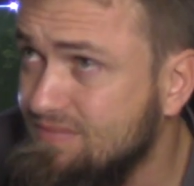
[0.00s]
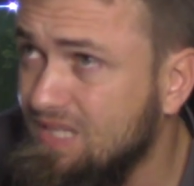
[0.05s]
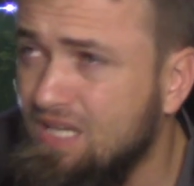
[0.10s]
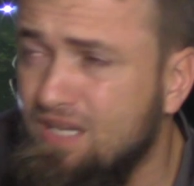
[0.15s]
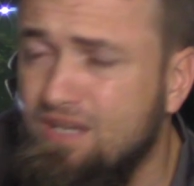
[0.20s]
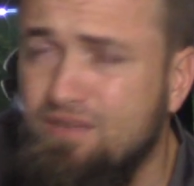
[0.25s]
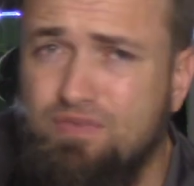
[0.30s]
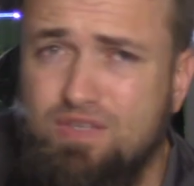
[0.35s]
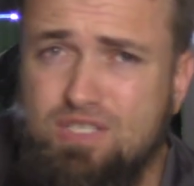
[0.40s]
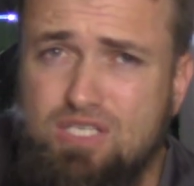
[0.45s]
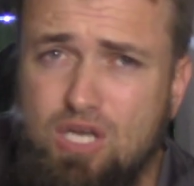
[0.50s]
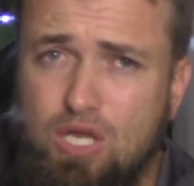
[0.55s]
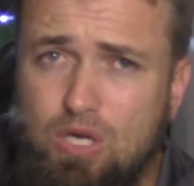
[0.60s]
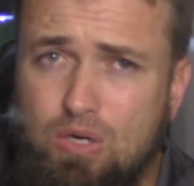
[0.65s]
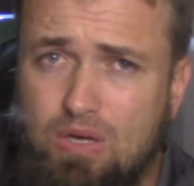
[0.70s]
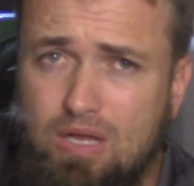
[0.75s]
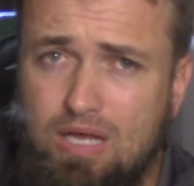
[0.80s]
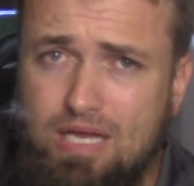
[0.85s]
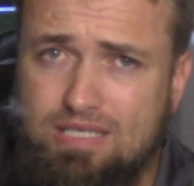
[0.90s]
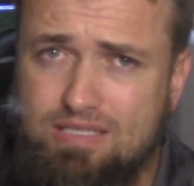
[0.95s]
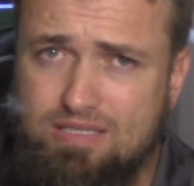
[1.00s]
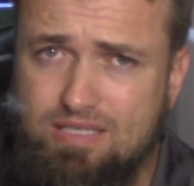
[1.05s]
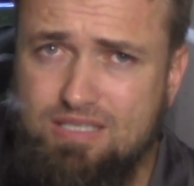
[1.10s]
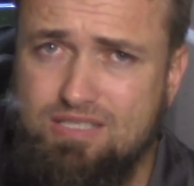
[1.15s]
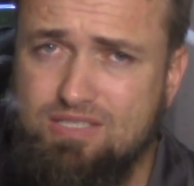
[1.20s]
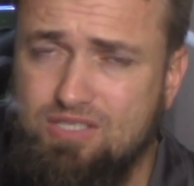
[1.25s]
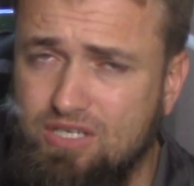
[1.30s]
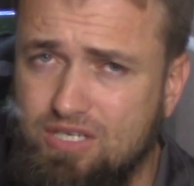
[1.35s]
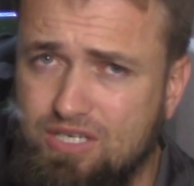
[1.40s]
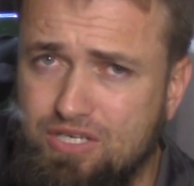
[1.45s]
If it's low light,
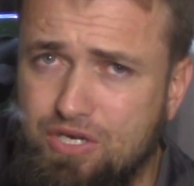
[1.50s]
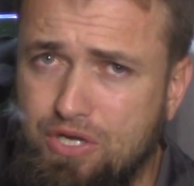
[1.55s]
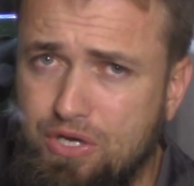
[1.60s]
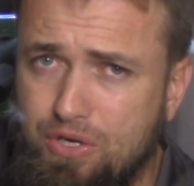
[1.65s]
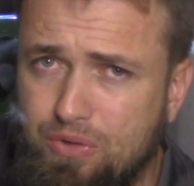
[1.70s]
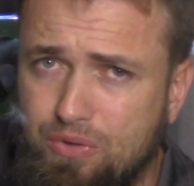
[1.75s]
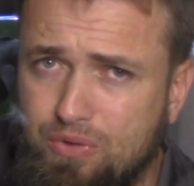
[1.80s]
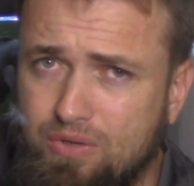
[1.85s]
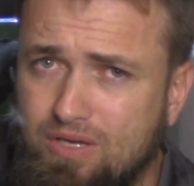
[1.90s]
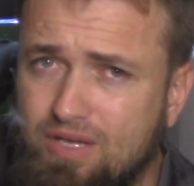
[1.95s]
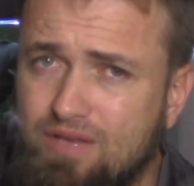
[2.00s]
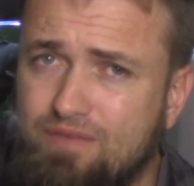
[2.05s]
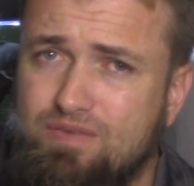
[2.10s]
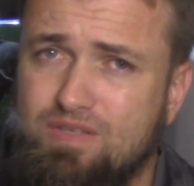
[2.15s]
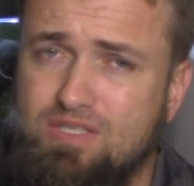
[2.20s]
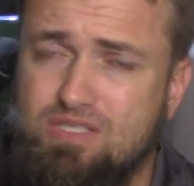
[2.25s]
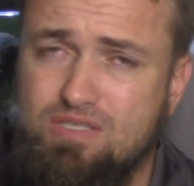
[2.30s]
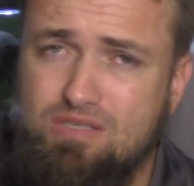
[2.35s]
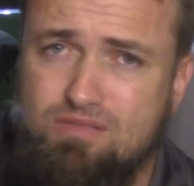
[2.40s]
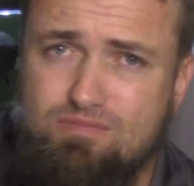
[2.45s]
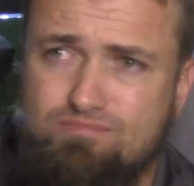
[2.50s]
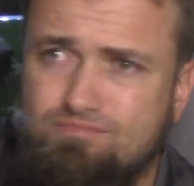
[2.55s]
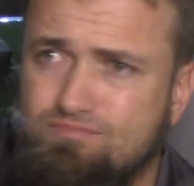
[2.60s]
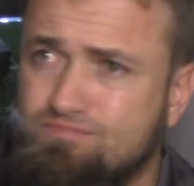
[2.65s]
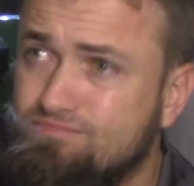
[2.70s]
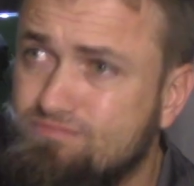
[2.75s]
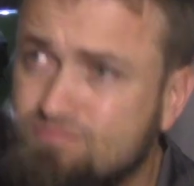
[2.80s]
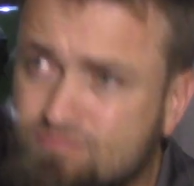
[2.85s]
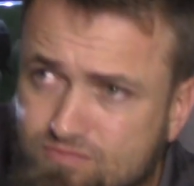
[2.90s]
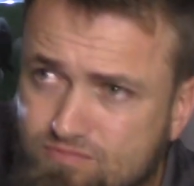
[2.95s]
it's gonna know. If it's
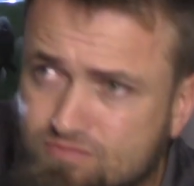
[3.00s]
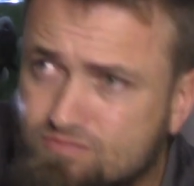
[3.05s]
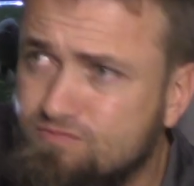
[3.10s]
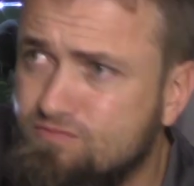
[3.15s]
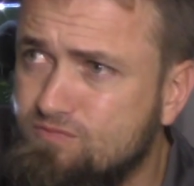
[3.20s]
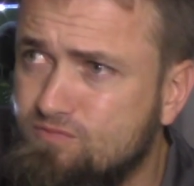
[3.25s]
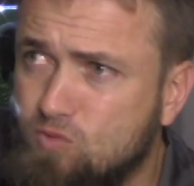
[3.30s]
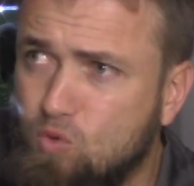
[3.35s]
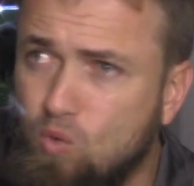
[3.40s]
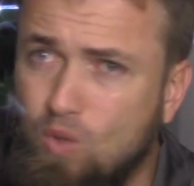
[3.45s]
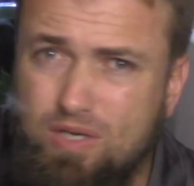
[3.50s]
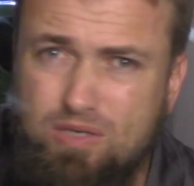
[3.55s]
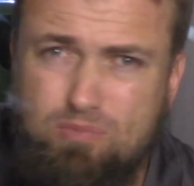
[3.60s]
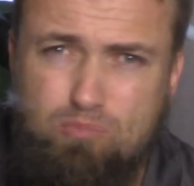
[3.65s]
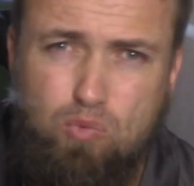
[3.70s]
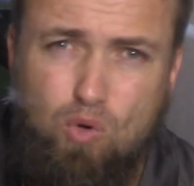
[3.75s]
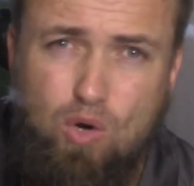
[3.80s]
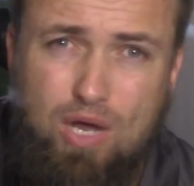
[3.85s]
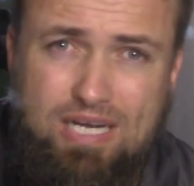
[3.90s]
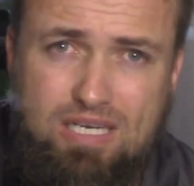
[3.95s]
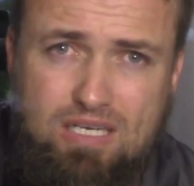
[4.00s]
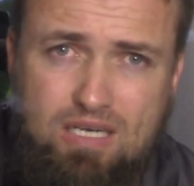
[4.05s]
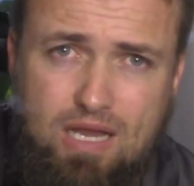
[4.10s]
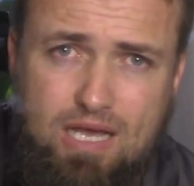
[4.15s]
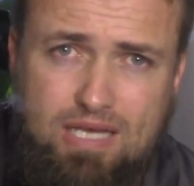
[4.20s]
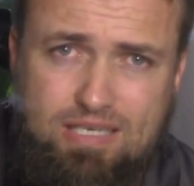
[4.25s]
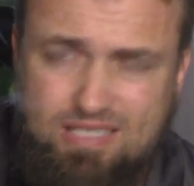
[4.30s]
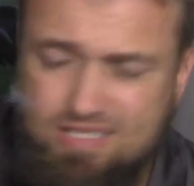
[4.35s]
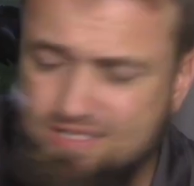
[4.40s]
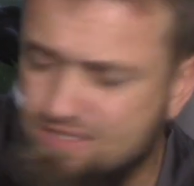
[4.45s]
quite bright
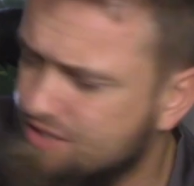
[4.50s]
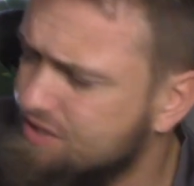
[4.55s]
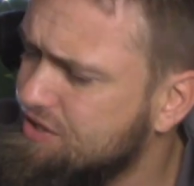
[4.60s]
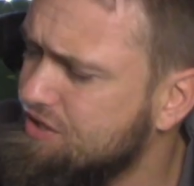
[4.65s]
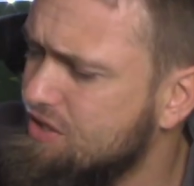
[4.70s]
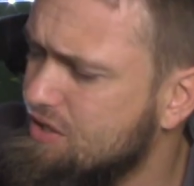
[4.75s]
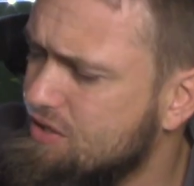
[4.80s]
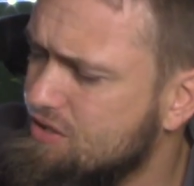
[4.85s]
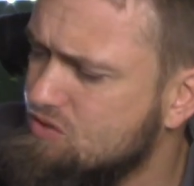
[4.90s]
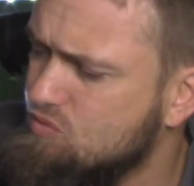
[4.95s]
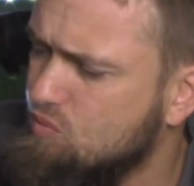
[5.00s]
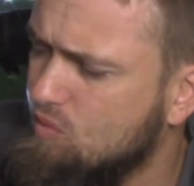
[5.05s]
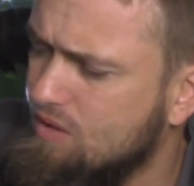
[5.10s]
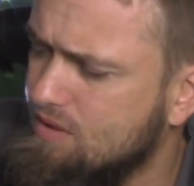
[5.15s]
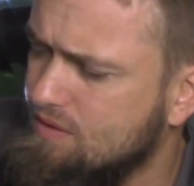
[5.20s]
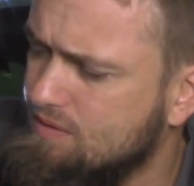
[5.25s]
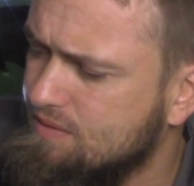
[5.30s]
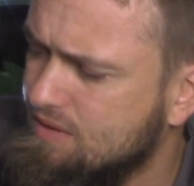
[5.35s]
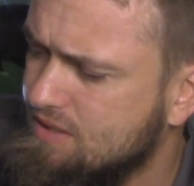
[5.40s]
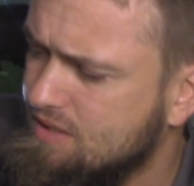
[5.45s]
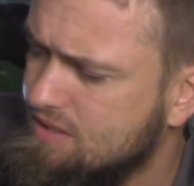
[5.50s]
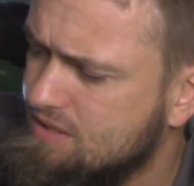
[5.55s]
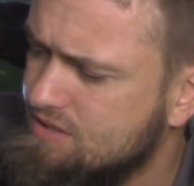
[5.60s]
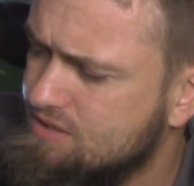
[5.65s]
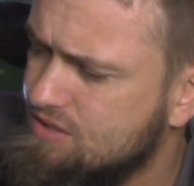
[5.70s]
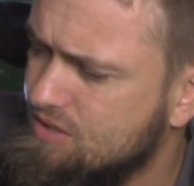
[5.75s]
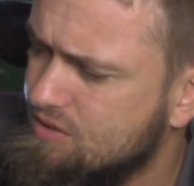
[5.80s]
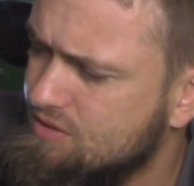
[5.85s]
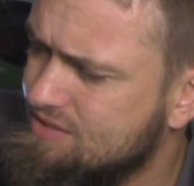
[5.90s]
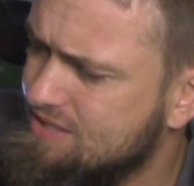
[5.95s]
light, it's gonna know as well.
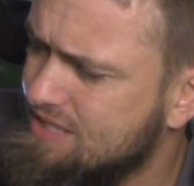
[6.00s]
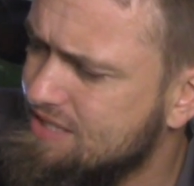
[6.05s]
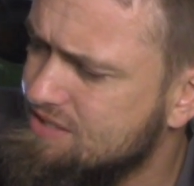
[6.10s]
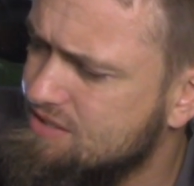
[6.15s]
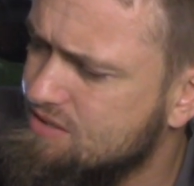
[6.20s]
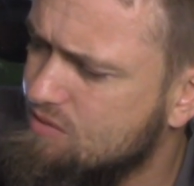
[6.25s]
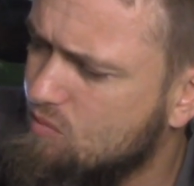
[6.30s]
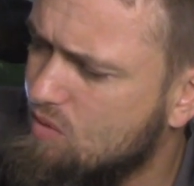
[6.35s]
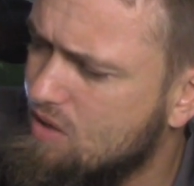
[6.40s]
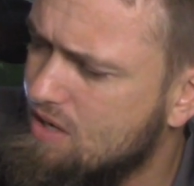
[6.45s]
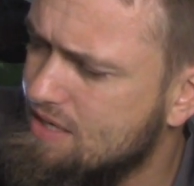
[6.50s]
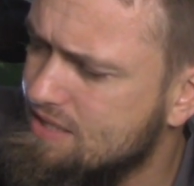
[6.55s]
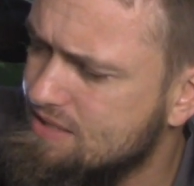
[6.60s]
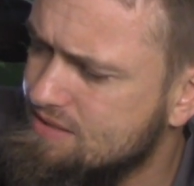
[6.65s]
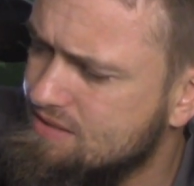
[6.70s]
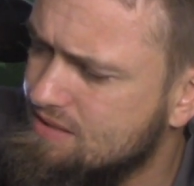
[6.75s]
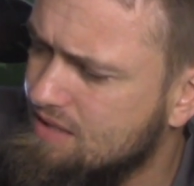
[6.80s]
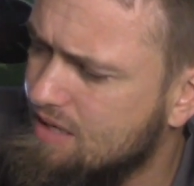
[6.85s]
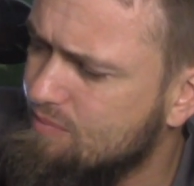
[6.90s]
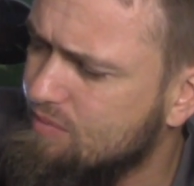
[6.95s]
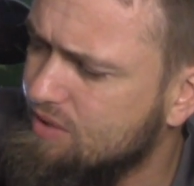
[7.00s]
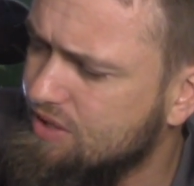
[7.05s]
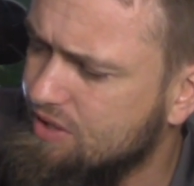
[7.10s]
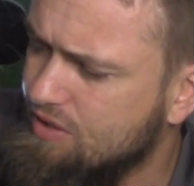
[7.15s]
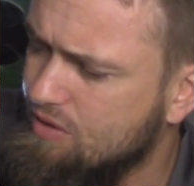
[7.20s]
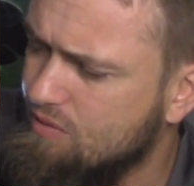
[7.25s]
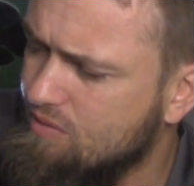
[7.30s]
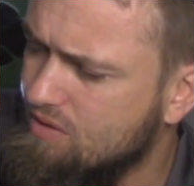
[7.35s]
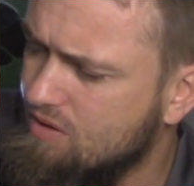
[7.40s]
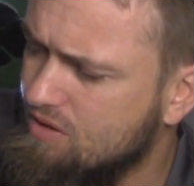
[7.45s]
So sensor wise, I'm gonna
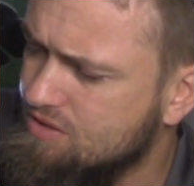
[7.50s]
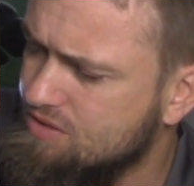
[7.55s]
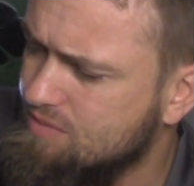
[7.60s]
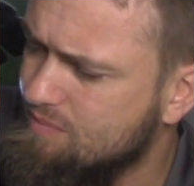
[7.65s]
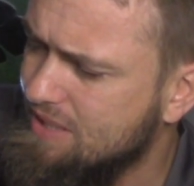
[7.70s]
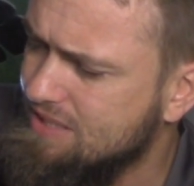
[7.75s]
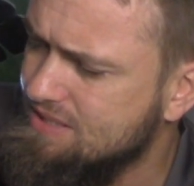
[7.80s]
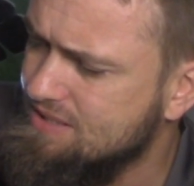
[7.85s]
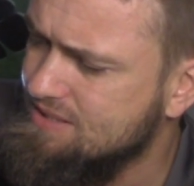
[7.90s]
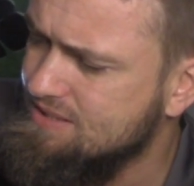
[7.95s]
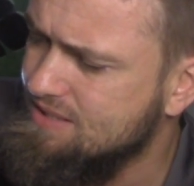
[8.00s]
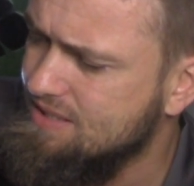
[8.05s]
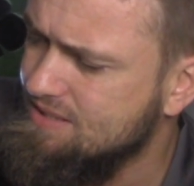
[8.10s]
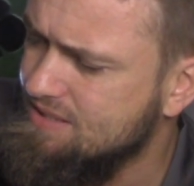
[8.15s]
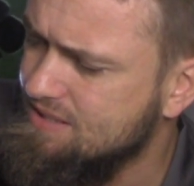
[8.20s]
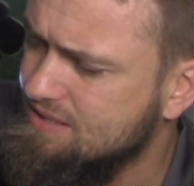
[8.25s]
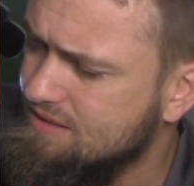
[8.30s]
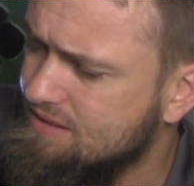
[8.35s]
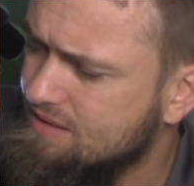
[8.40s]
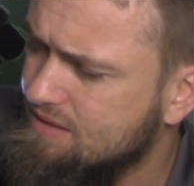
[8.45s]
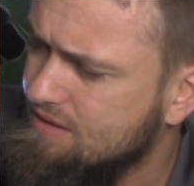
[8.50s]
go with the automatic setting.